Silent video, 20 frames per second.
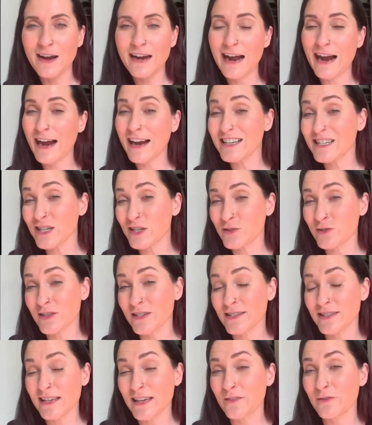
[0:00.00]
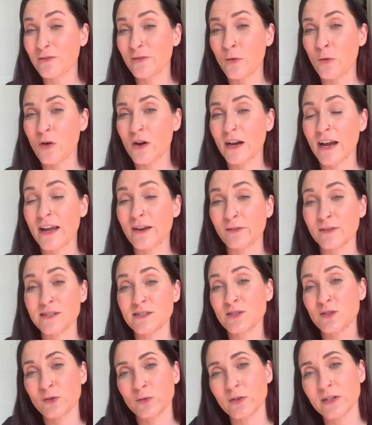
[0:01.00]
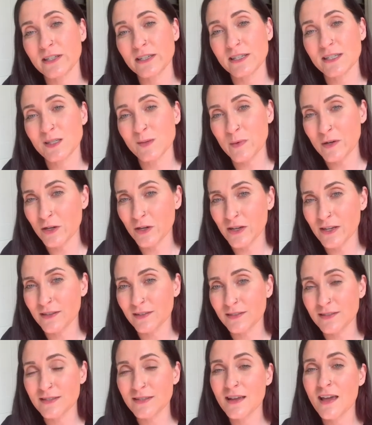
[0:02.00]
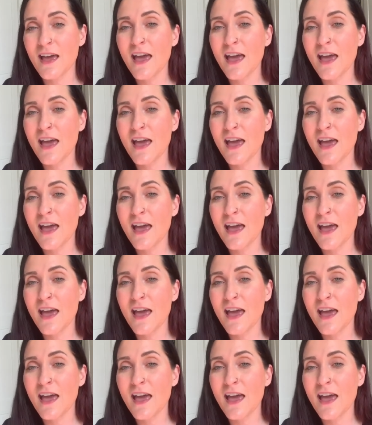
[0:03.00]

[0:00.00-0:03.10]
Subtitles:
I just received for a resort experience,